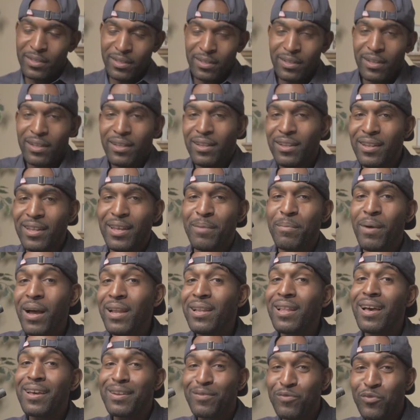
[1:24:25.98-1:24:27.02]
In my line
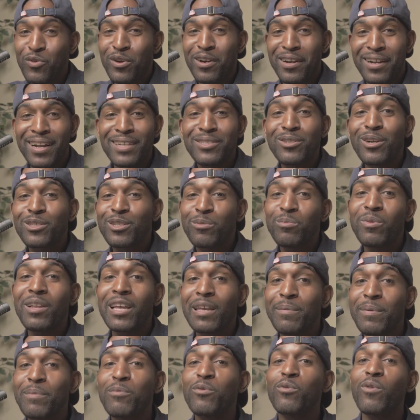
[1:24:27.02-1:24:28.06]
of work, I talk to black
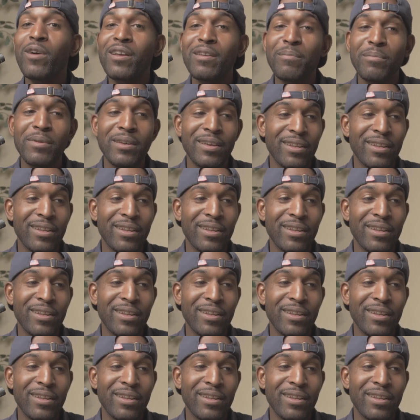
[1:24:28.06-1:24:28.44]
people quite a bit.